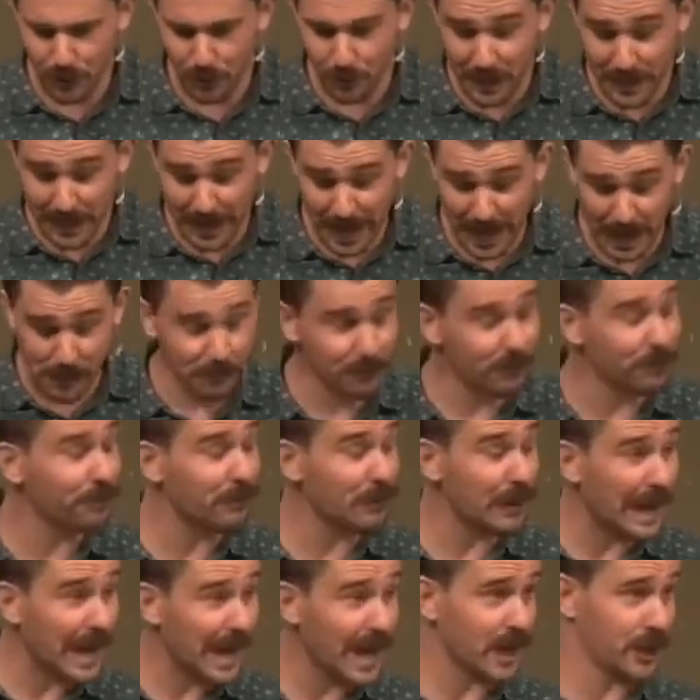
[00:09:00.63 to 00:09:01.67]
became
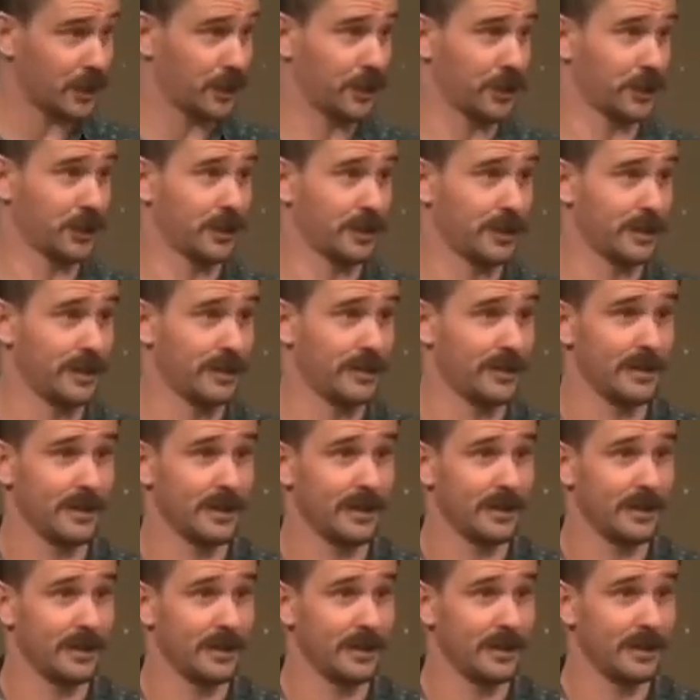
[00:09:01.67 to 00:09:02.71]
flesh
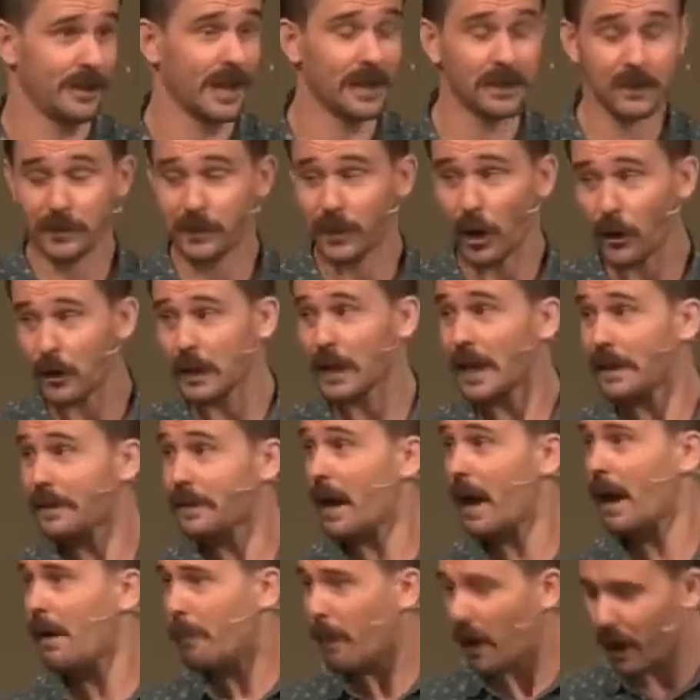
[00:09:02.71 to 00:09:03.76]
now, don't
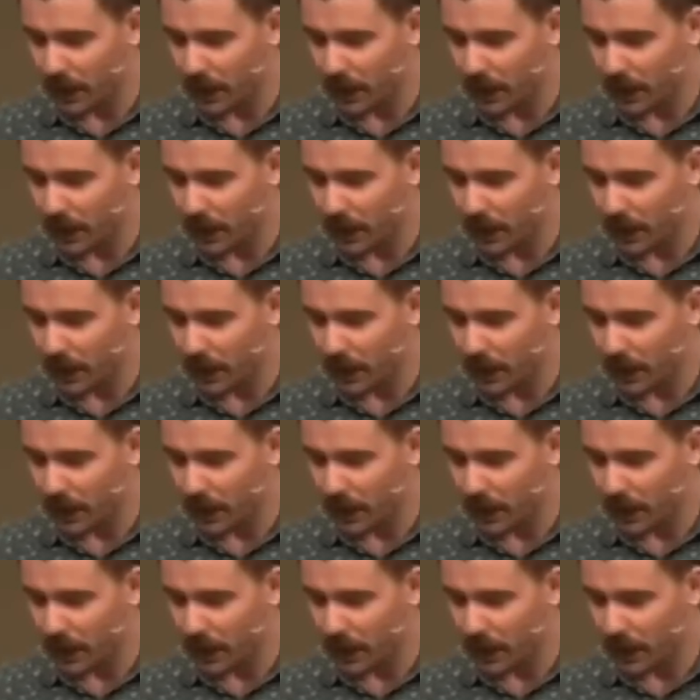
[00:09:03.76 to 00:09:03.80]
let that